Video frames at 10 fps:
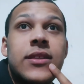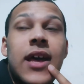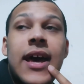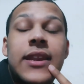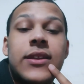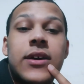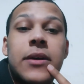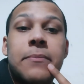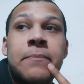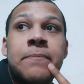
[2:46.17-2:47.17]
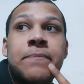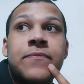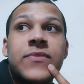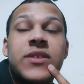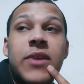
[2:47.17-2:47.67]
and
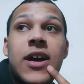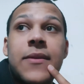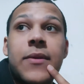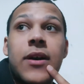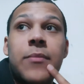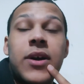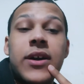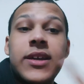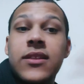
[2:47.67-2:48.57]
to my party